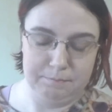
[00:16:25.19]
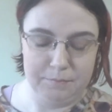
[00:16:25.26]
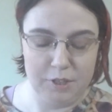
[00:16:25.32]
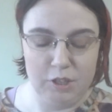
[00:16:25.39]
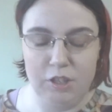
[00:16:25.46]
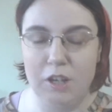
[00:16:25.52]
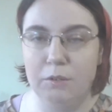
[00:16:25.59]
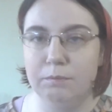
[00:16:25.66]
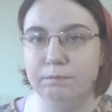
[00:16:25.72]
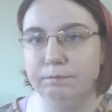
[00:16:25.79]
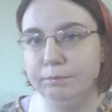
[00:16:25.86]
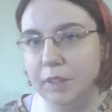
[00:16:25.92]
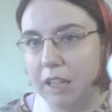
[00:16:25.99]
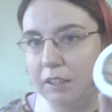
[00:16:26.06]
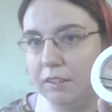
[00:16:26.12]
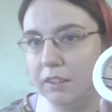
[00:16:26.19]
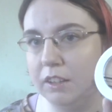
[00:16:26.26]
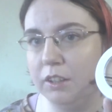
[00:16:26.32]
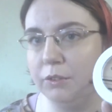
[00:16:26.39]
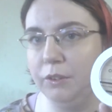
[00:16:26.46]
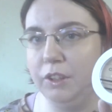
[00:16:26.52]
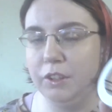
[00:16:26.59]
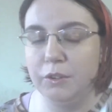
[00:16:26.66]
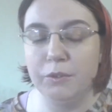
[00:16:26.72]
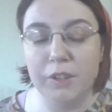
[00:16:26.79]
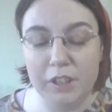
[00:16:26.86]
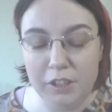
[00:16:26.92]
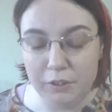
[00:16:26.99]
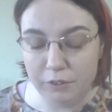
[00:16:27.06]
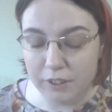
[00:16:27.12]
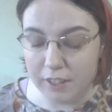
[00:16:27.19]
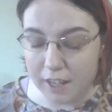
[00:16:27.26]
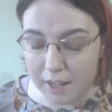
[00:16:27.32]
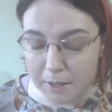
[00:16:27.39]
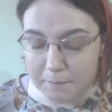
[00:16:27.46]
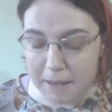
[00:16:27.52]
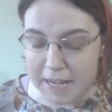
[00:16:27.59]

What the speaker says: So, that's another reason I want to use it up.